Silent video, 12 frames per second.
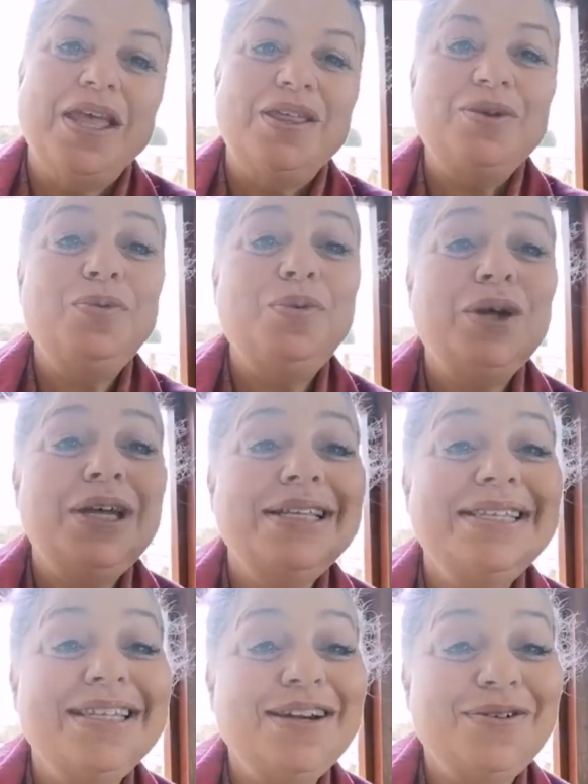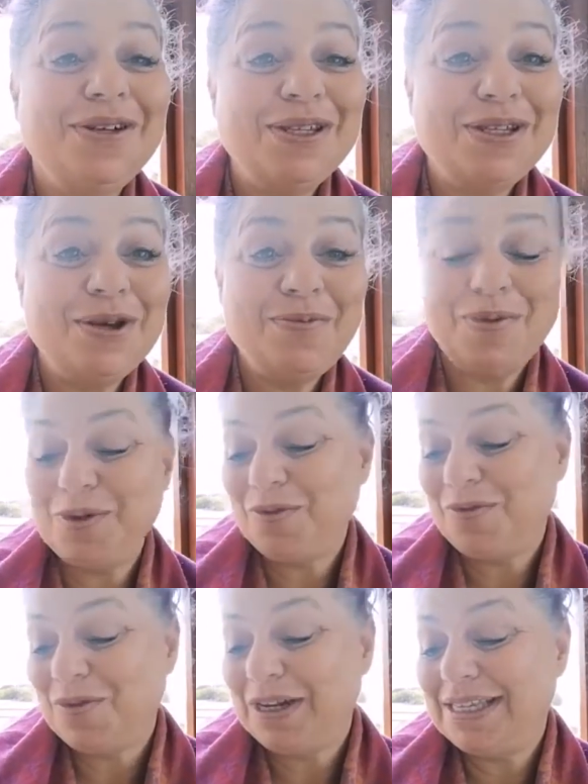The words here are so
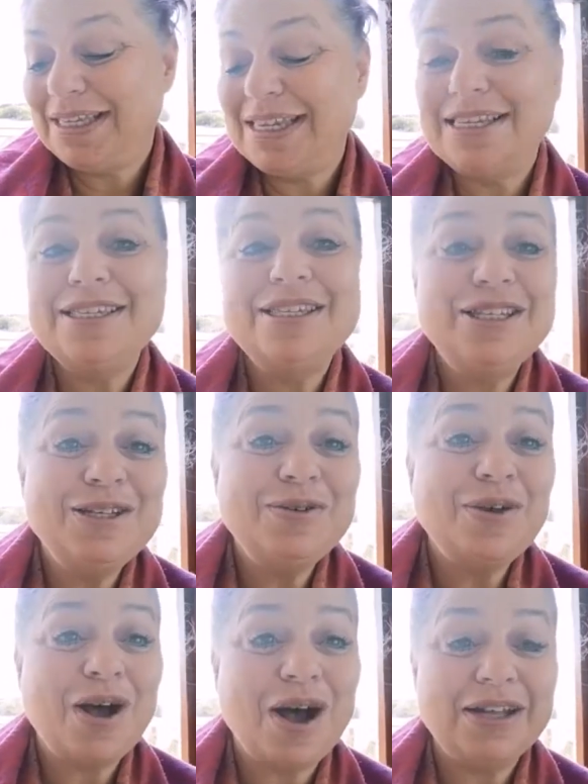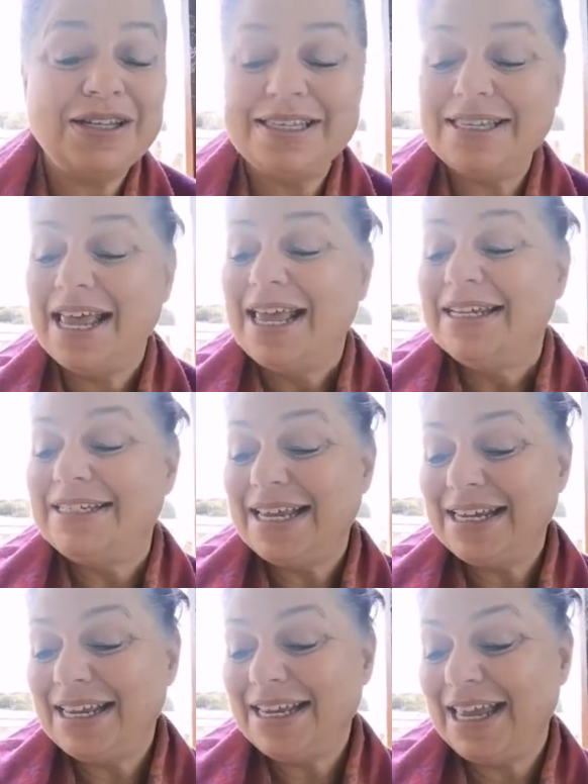beautiful. It says two hearts
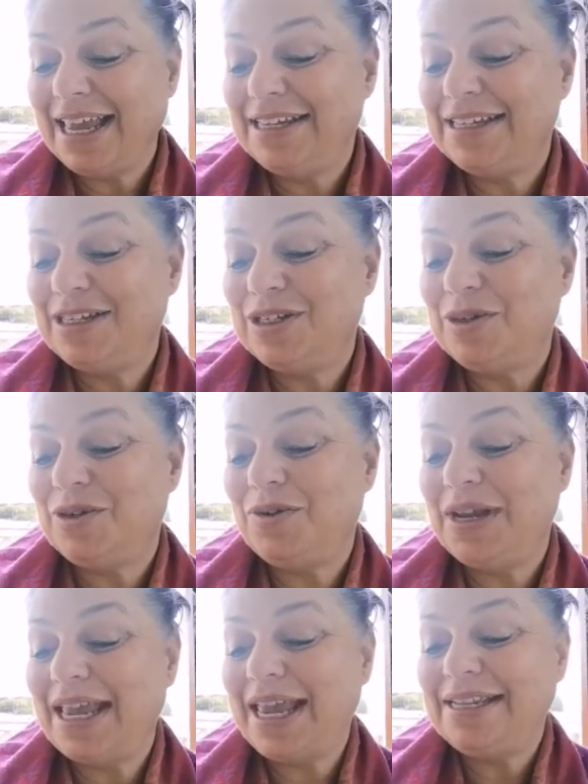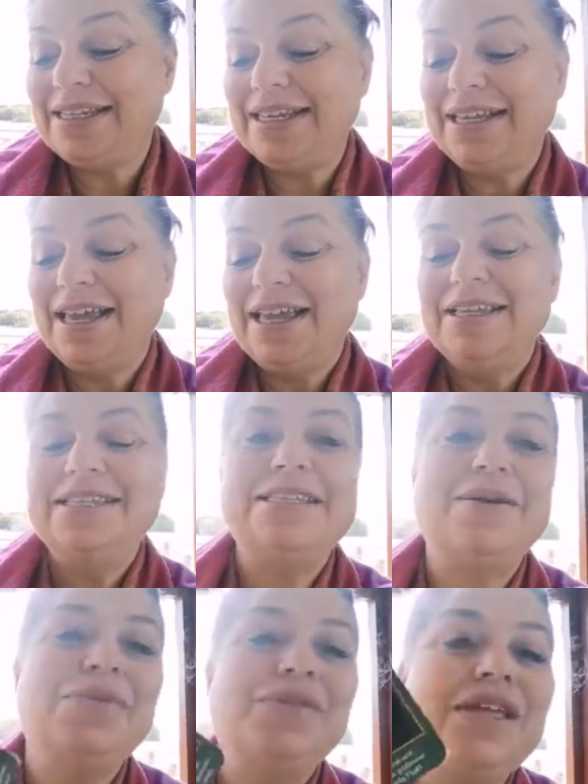dedicated to creating
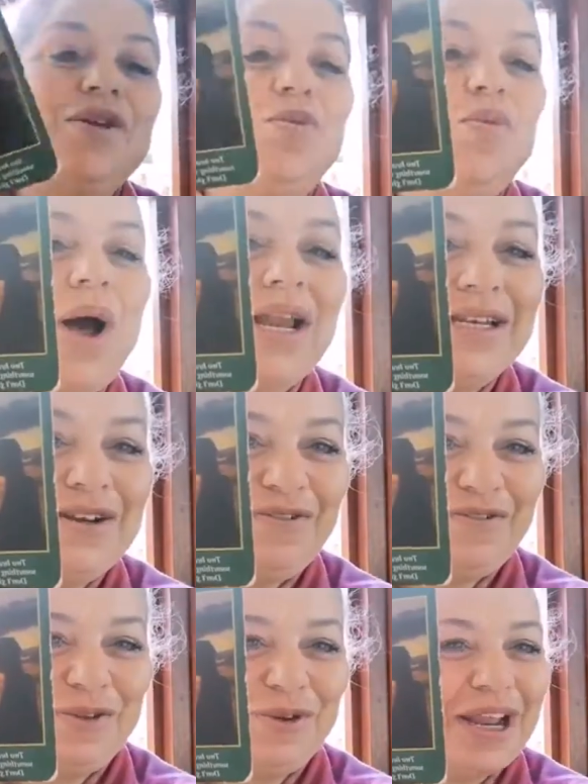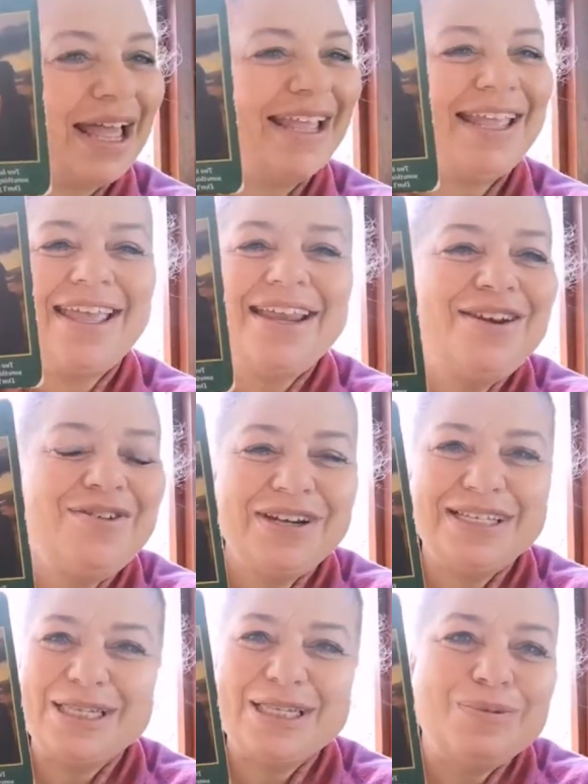something wonderful, like
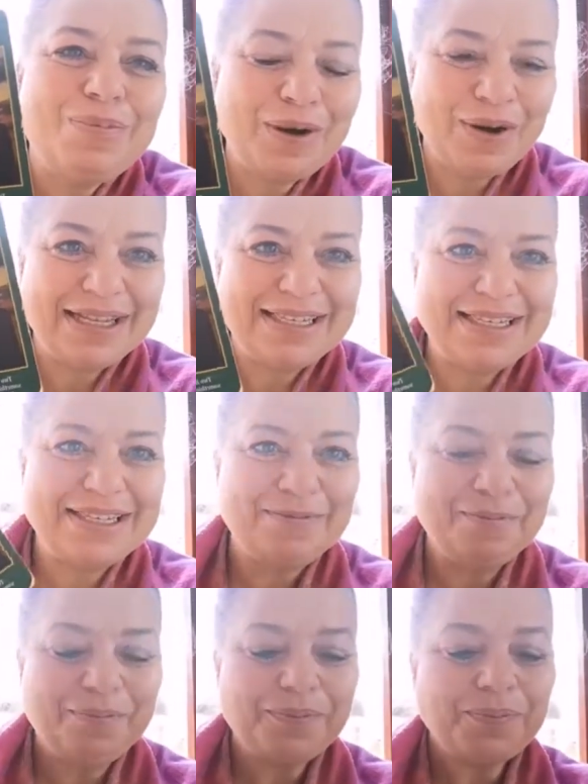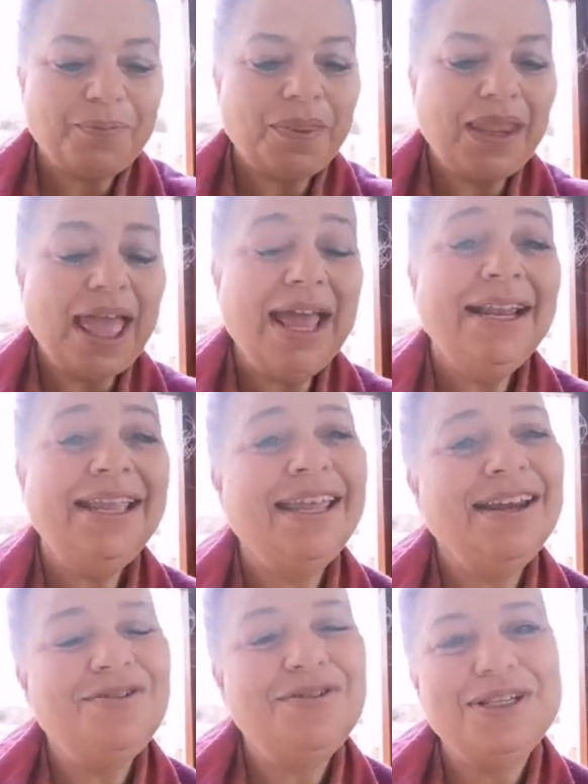kindred spirits. And
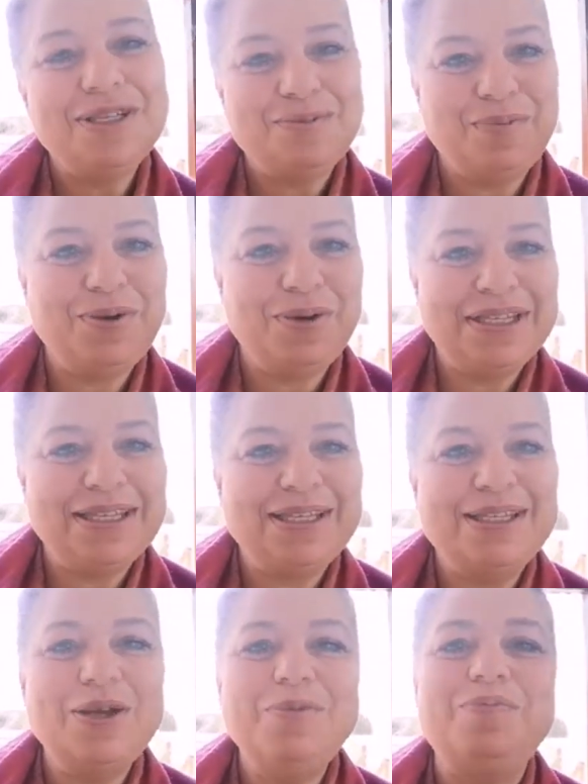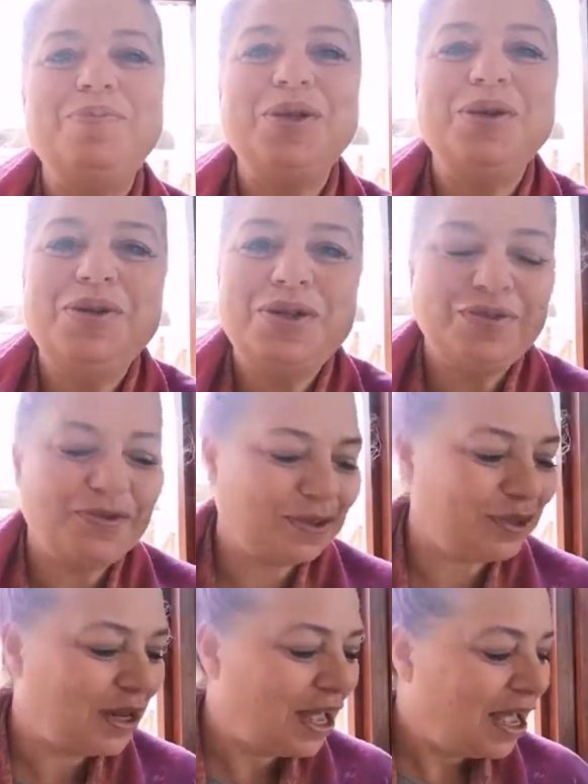kindred spirits is so
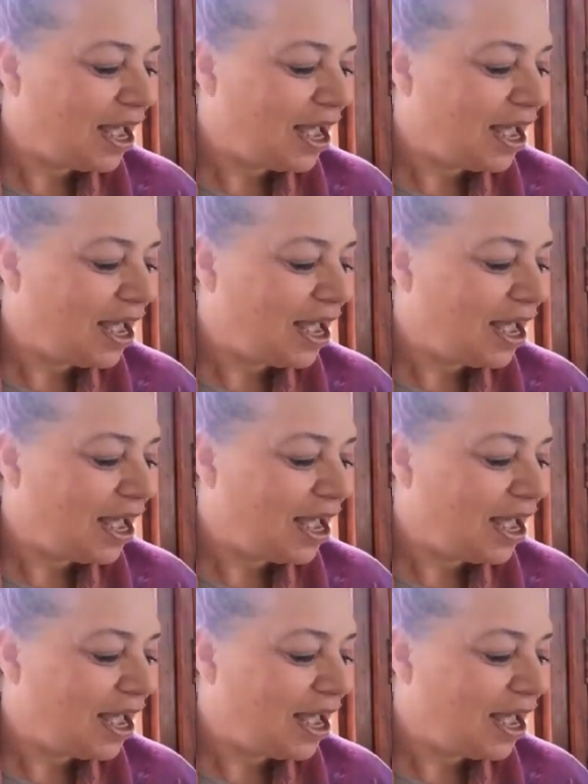beautiful.